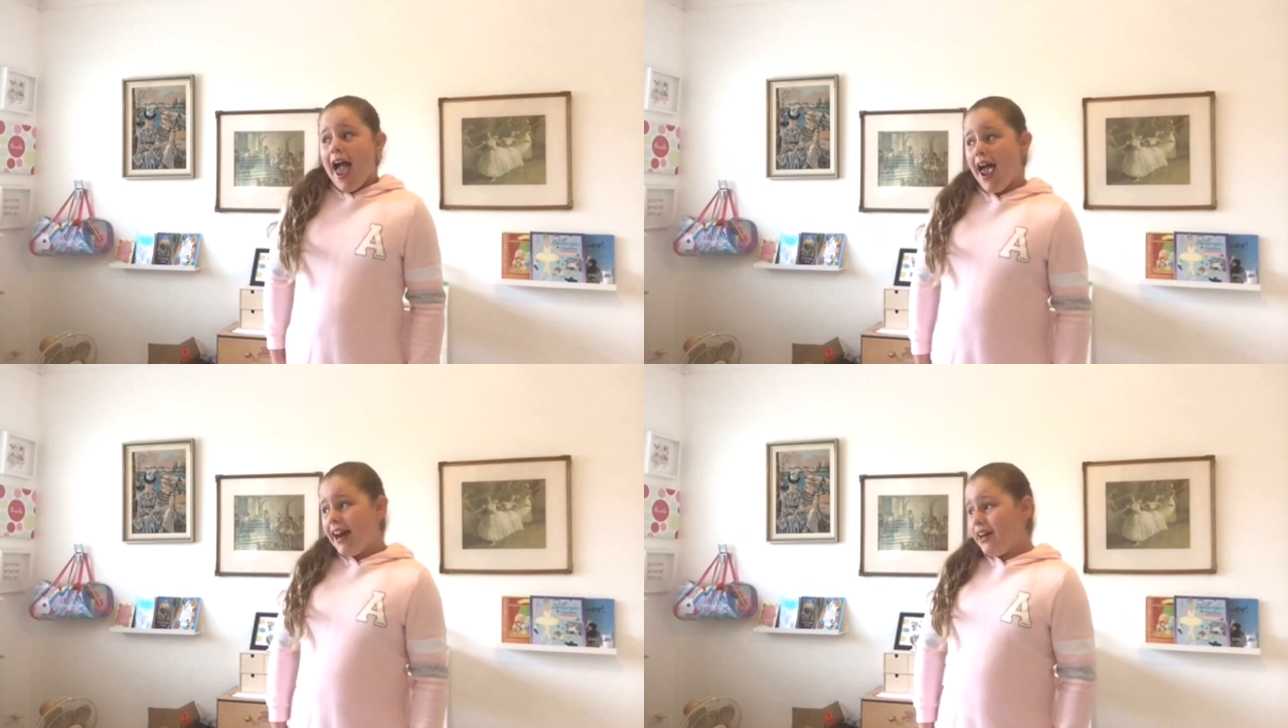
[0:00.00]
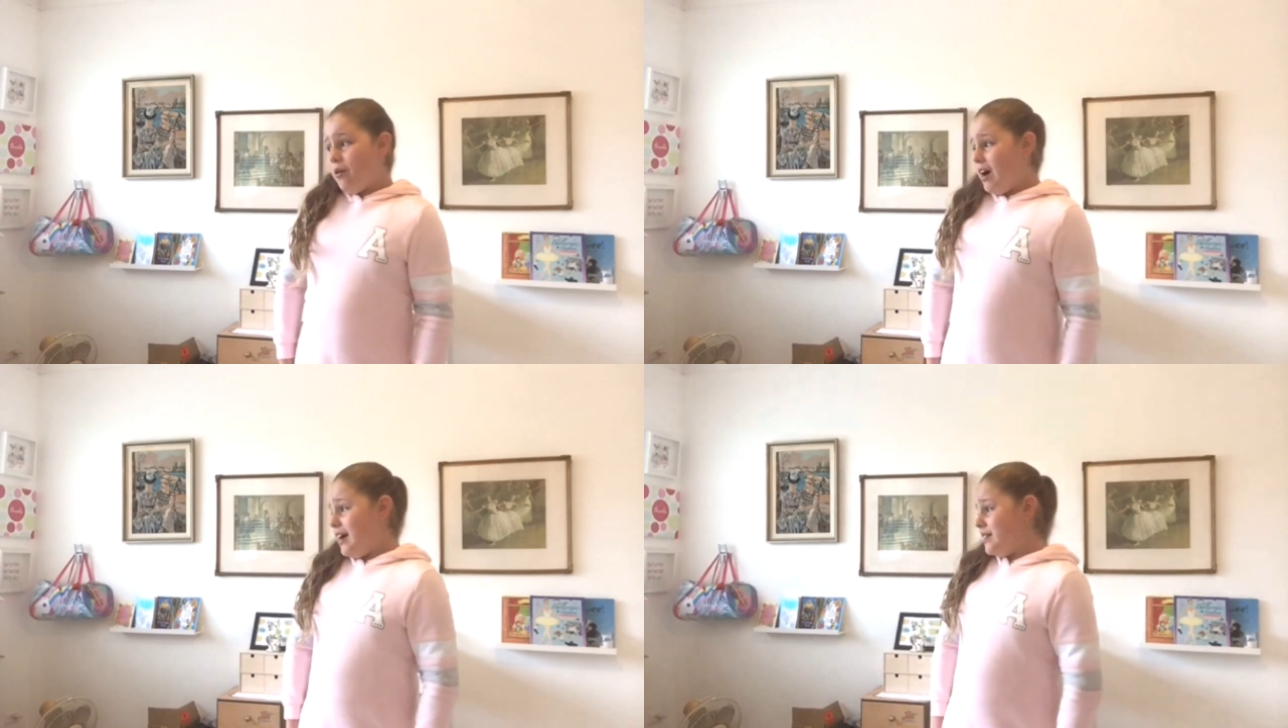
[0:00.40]

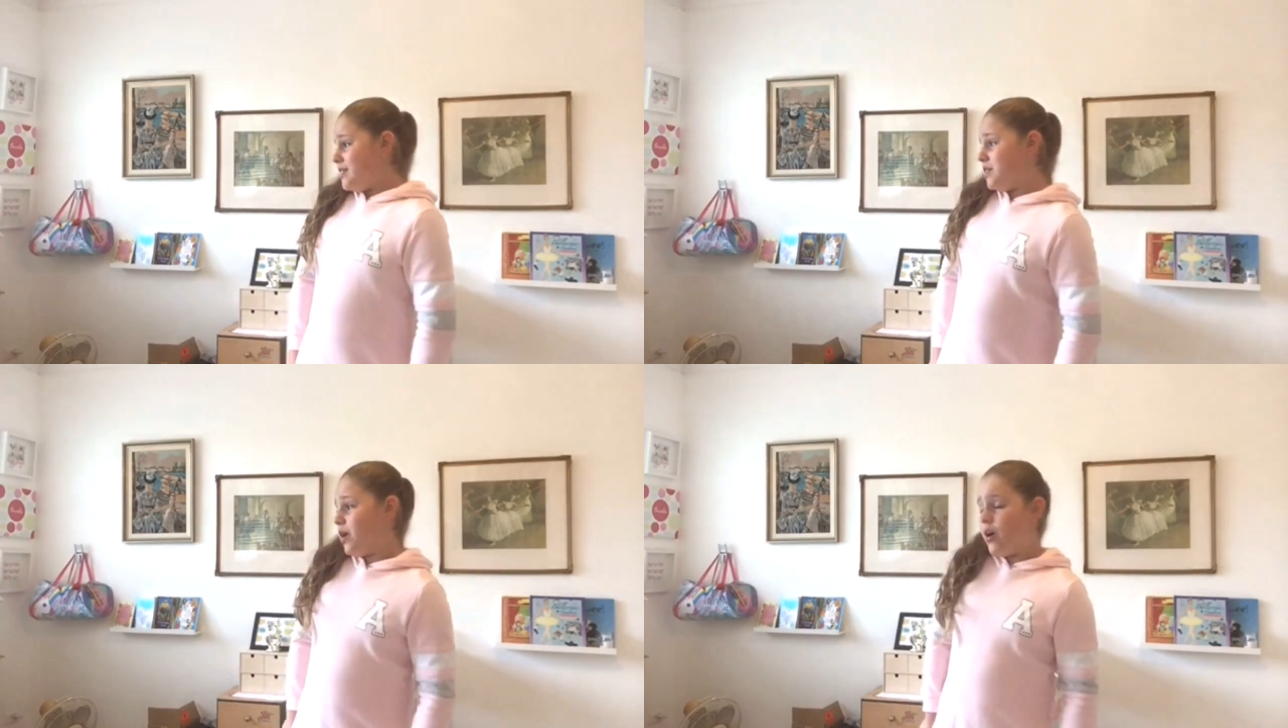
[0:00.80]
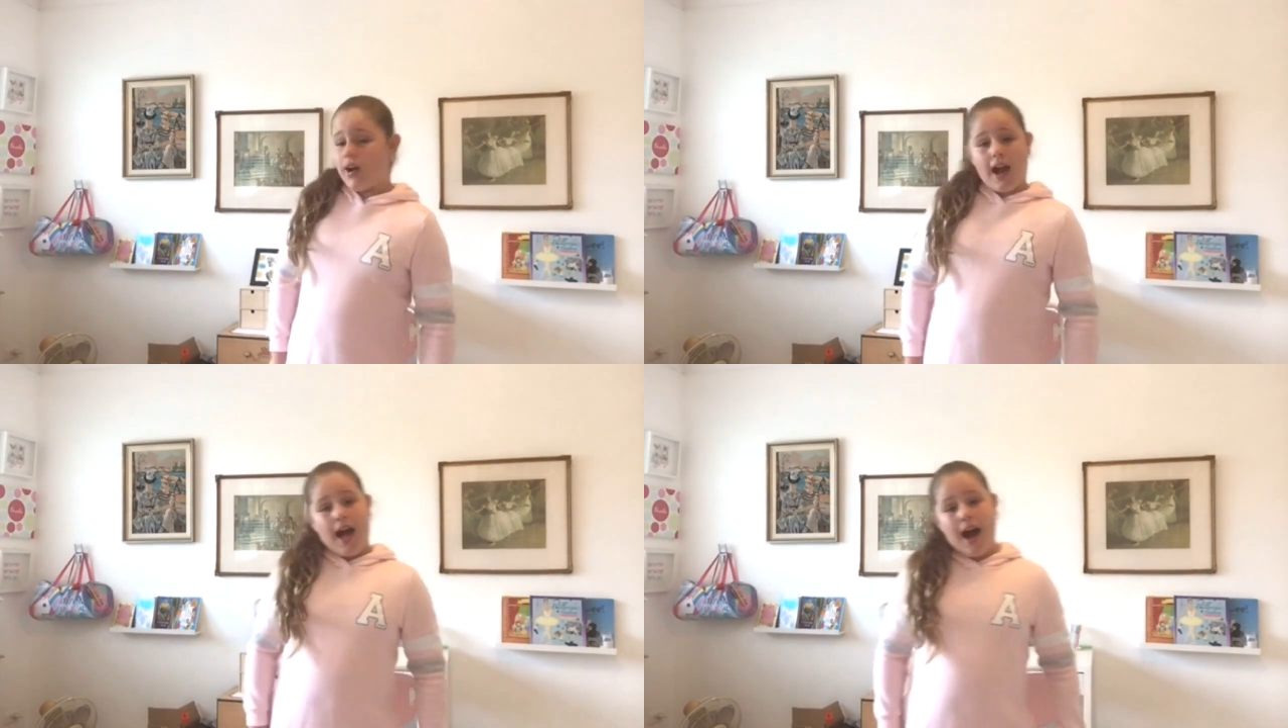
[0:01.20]
Anyway, so
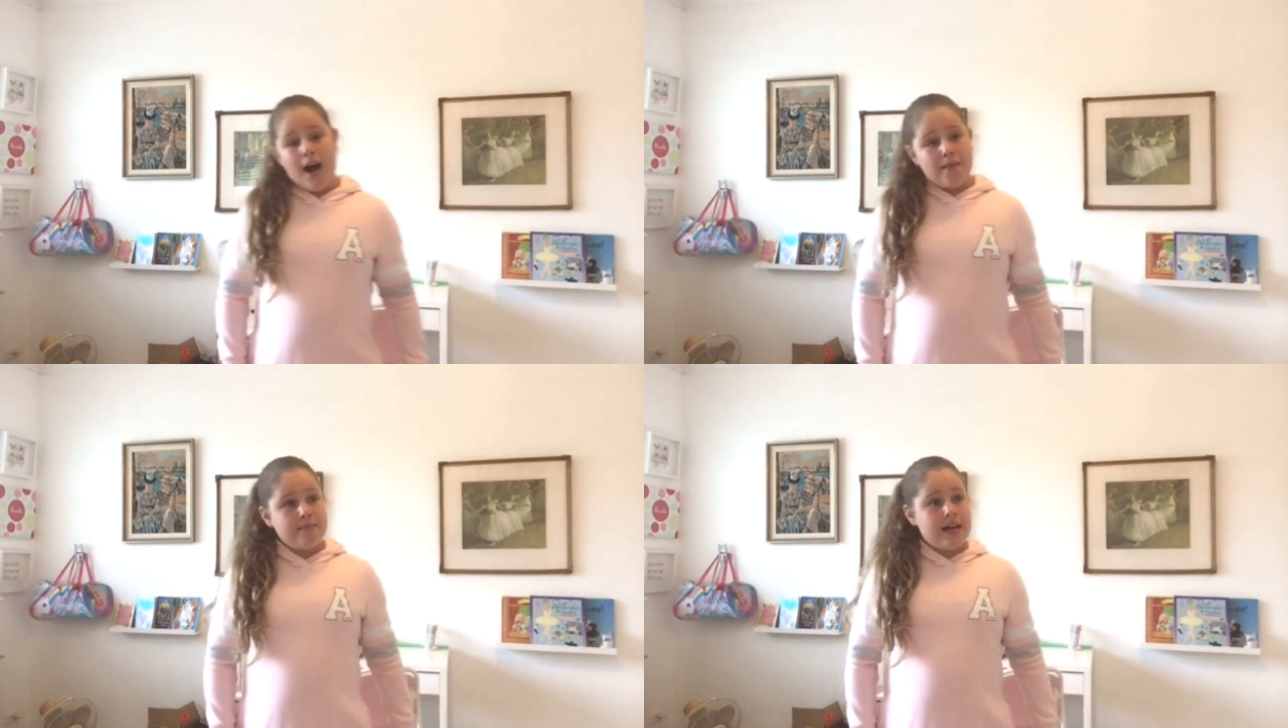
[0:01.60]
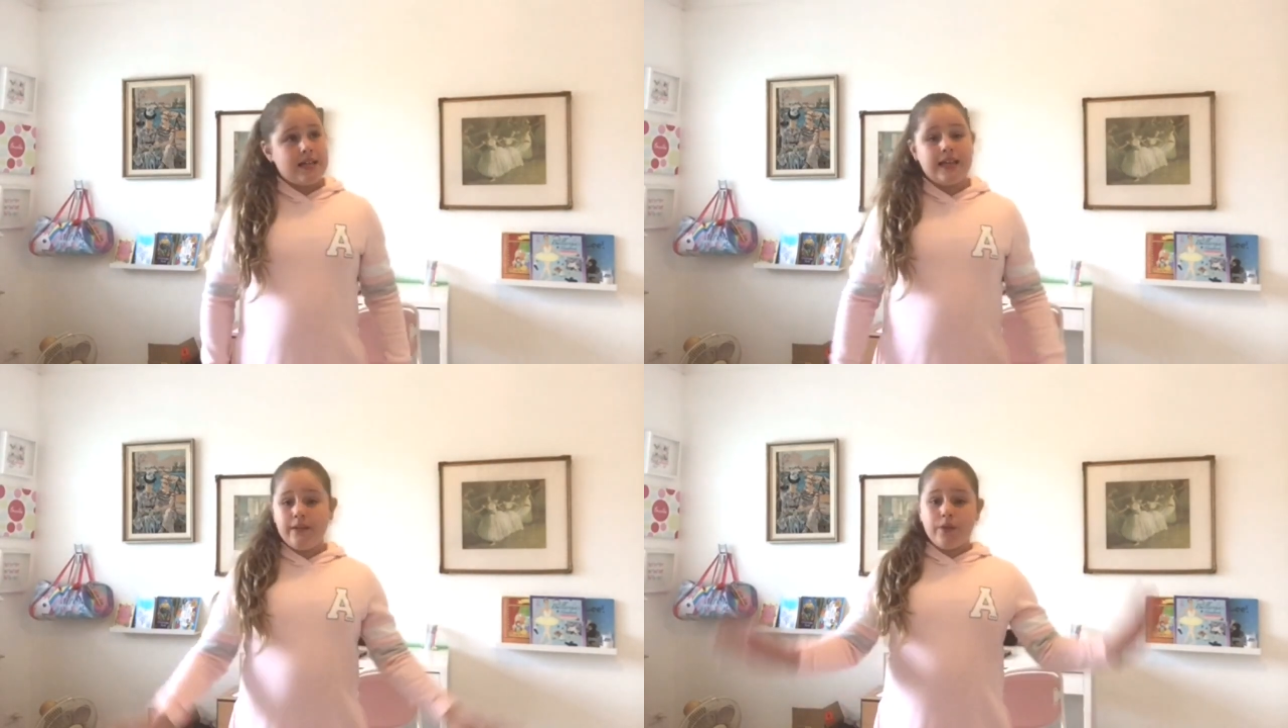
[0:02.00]

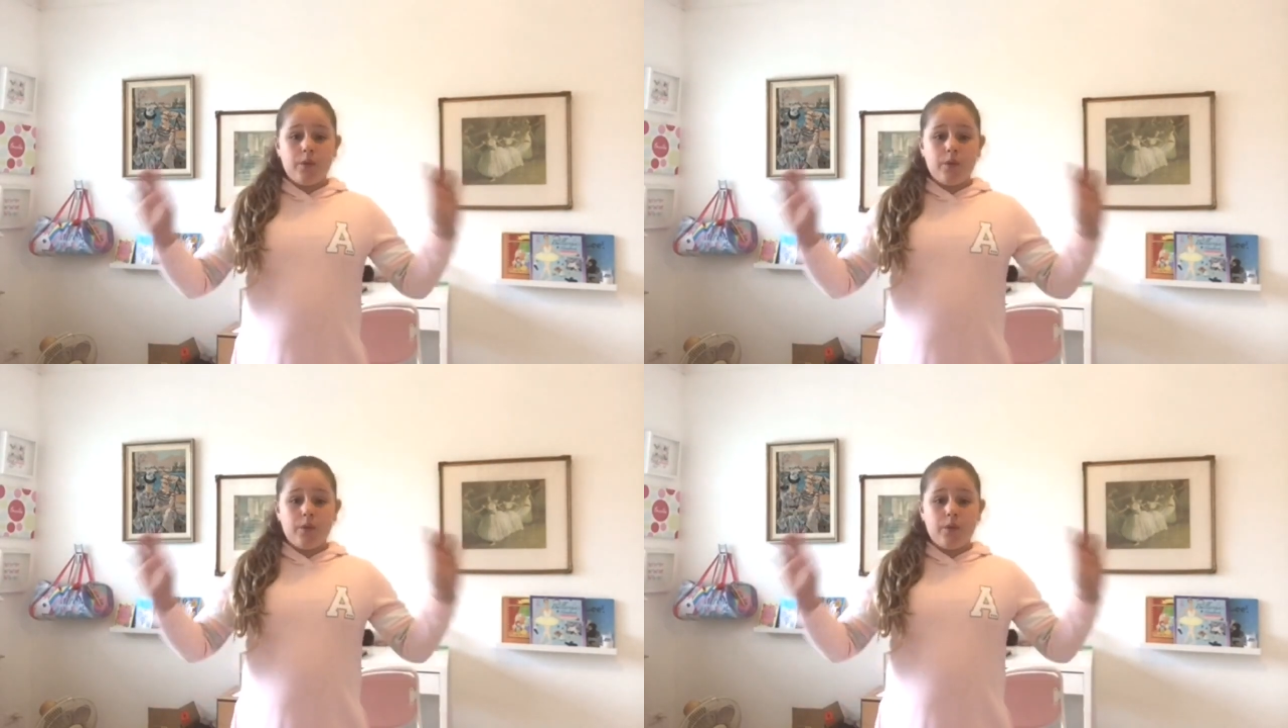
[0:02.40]
if